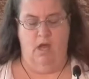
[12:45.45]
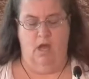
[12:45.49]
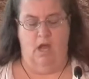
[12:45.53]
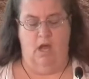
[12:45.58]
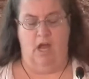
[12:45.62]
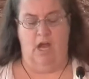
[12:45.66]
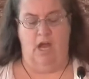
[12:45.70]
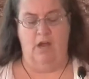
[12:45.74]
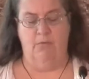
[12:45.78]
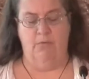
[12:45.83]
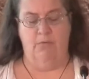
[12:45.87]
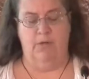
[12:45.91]

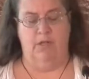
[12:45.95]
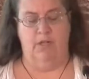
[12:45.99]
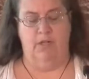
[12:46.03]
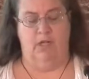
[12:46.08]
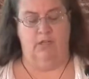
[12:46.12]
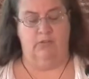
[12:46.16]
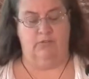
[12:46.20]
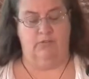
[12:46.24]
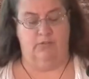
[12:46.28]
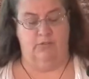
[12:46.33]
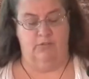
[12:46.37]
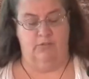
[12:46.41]
I will
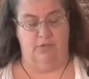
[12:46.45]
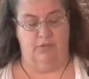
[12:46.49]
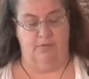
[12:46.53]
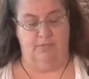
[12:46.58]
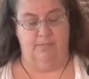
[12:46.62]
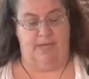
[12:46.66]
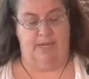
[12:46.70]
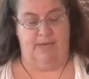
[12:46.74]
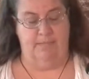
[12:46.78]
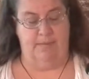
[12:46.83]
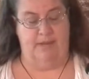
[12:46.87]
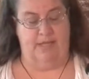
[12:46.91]
also do
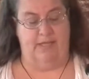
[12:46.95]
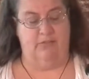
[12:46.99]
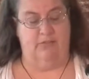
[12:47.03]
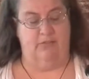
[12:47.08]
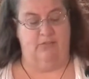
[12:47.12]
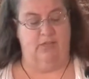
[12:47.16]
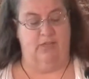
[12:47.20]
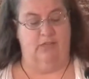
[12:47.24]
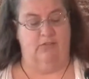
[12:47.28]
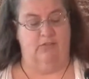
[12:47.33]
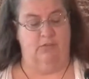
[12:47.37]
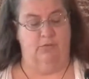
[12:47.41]
my
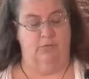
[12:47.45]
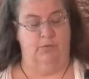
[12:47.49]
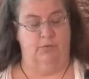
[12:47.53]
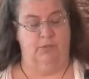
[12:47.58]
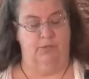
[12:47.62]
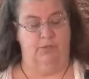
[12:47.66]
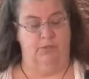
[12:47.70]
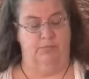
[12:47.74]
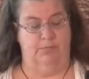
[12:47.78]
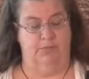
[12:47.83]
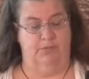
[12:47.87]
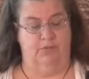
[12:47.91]
best as a
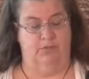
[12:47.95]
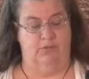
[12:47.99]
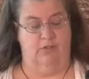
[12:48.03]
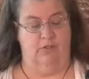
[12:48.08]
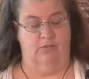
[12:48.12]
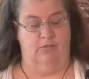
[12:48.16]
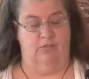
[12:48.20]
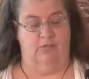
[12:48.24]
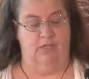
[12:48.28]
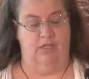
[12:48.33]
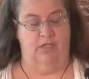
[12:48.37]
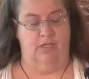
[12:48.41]
worship
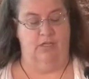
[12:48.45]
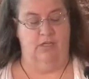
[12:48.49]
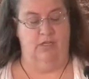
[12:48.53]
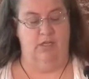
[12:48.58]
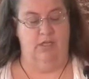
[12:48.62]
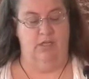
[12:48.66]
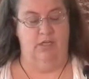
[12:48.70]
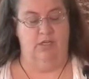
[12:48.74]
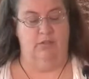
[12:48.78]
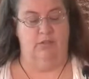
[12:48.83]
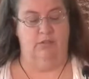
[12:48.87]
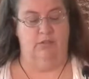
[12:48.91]
associate
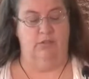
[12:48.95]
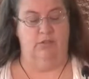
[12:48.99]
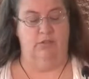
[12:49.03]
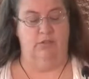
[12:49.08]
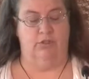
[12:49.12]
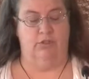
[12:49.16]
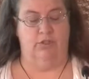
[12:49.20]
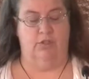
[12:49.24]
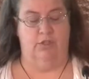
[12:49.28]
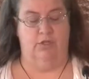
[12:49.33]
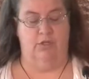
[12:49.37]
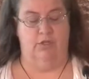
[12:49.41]
to
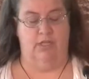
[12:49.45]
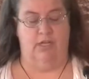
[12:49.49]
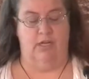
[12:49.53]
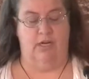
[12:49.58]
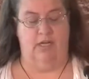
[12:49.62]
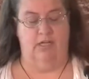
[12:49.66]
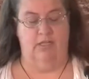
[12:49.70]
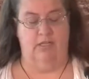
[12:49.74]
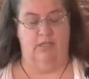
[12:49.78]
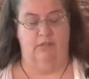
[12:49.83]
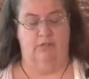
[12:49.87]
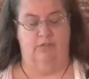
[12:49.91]
ensure that
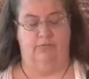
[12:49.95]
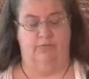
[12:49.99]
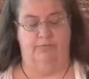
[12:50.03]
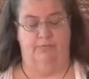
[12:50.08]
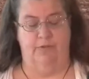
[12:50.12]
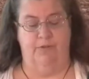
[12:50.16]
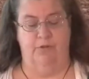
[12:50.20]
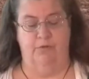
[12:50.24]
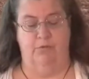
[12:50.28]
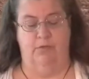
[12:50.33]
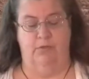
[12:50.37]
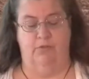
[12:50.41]
I use
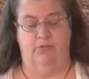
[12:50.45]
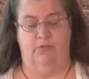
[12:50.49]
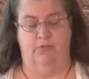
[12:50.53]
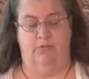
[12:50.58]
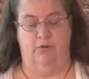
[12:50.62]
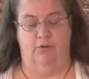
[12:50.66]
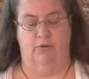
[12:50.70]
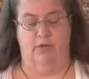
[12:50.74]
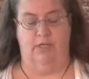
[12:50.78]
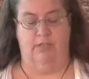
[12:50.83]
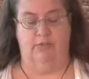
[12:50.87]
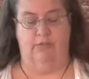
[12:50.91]
fewer
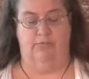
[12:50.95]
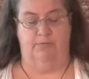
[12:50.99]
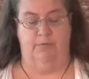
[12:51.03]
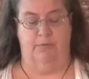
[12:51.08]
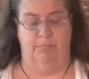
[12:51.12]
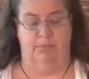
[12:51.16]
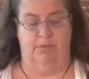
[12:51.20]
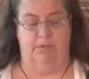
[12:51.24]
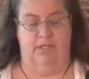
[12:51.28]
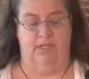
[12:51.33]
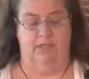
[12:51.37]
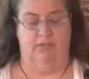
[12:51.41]
stories from
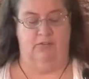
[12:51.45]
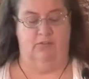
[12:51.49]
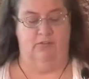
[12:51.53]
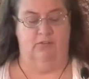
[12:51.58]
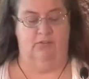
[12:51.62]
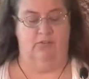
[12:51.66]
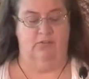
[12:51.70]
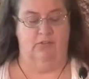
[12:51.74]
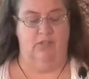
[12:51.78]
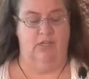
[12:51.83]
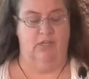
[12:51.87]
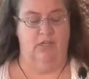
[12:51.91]

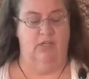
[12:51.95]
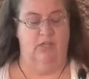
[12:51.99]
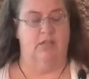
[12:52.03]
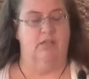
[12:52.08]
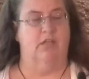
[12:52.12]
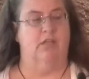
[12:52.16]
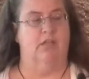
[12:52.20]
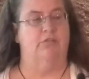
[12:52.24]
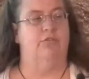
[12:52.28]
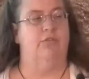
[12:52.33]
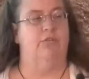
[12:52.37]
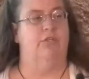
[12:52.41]
places
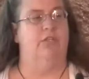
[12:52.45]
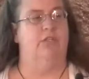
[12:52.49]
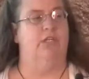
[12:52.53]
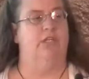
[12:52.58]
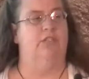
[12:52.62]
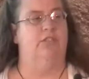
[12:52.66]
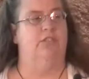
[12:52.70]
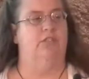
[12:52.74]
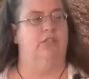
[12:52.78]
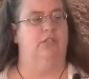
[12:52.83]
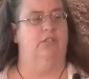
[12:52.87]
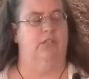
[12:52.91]
that
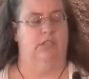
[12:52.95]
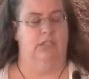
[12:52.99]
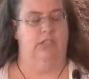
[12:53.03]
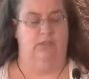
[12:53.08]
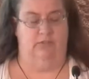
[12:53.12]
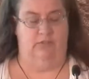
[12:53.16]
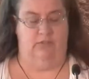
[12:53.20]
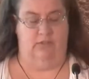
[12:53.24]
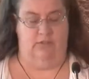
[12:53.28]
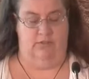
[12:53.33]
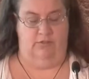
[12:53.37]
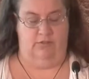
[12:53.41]
traditionally
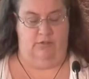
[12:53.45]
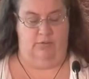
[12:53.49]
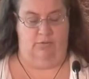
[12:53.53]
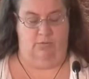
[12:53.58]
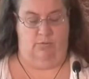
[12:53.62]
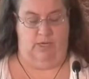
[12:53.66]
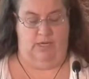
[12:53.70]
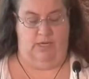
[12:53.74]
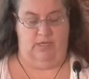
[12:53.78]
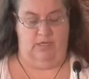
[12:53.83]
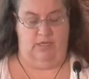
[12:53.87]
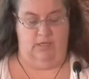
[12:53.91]
center
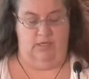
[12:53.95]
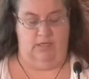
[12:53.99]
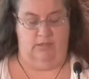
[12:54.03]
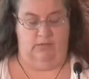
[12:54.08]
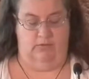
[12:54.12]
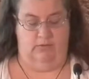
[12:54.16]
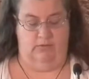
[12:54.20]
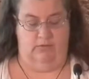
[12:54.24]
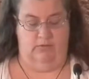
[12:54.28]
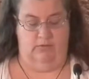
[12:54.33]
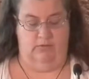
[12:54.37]
whiteness,